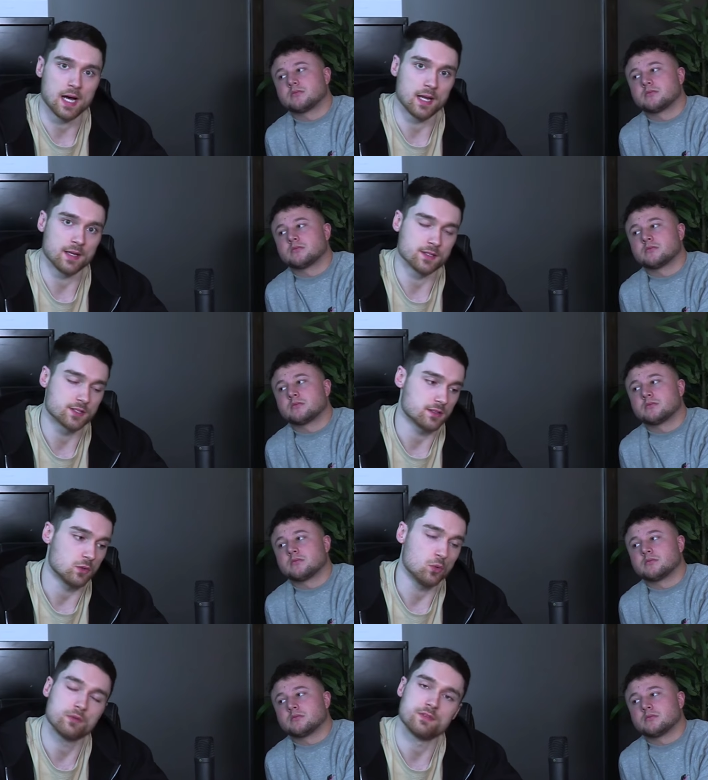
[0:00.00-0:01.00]
Speaker 1: and
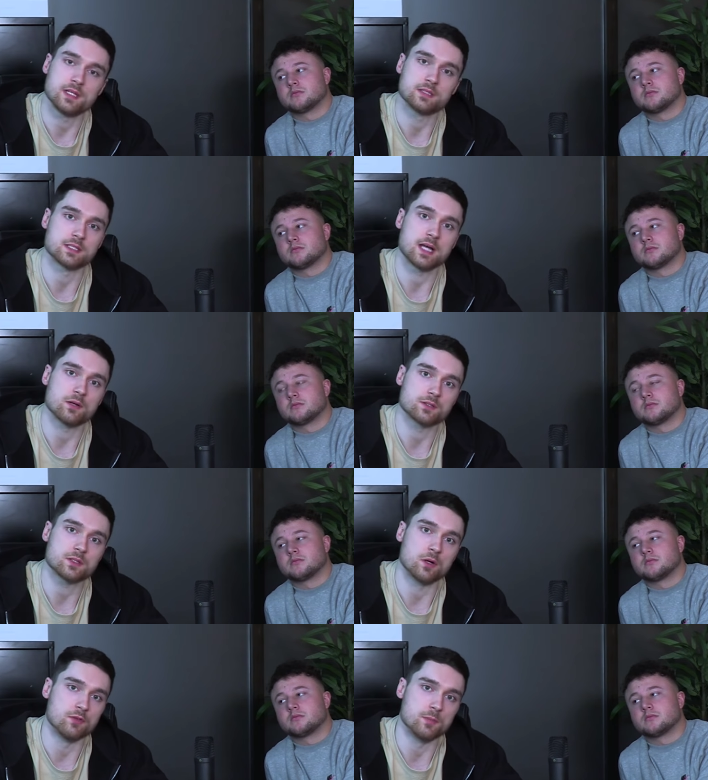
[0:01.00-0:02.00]
all of the ins and outs
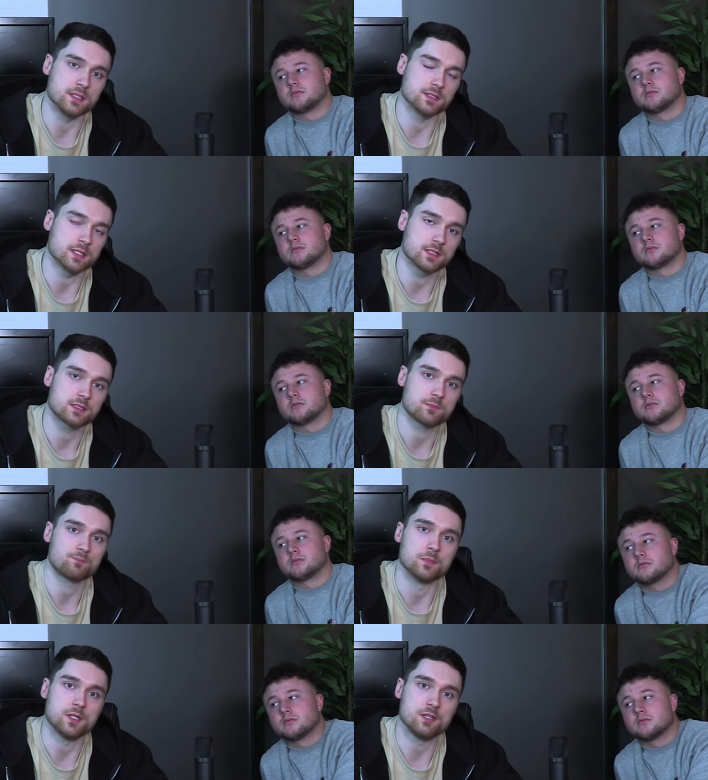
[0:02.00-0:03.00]
of the business.
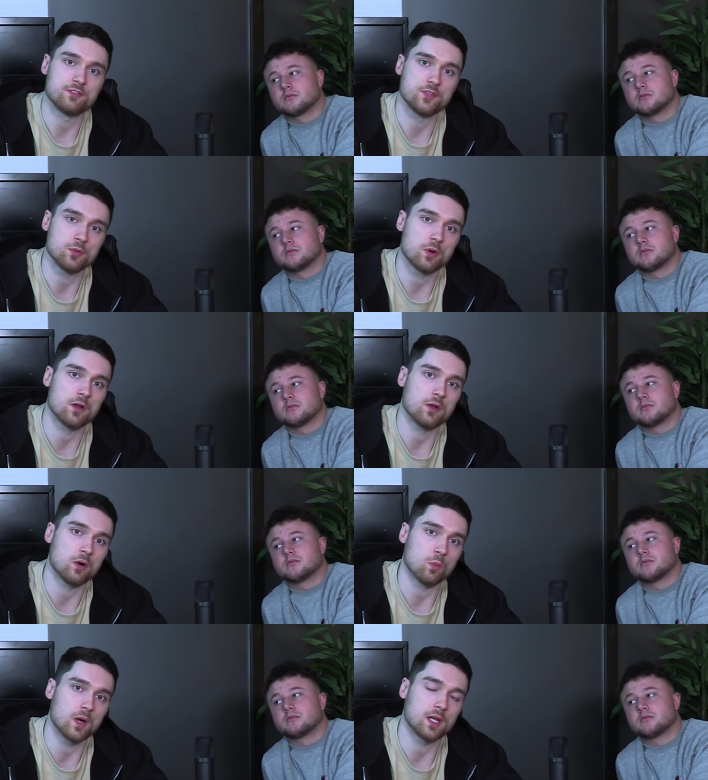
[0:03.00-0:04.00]
But if you are
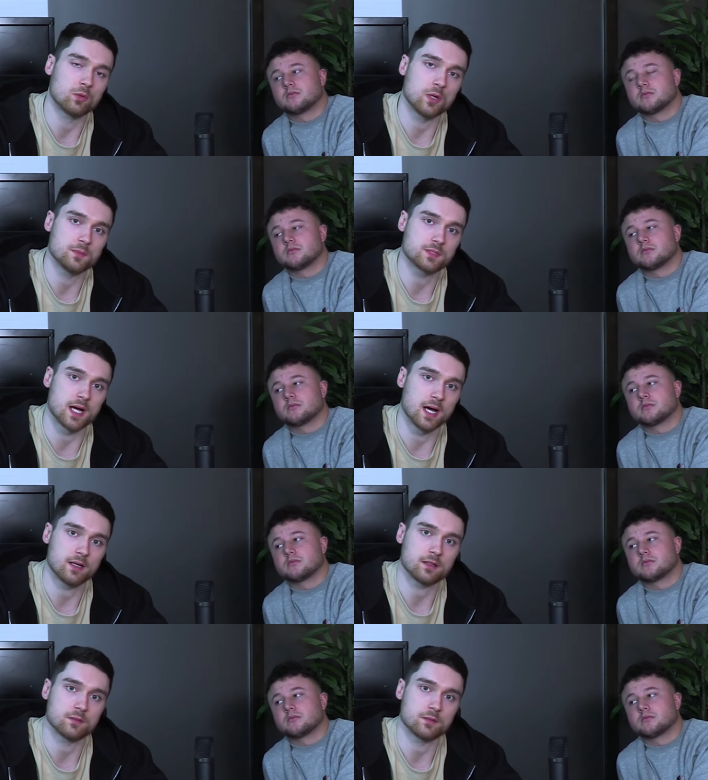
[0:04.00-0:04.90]
not well equipped at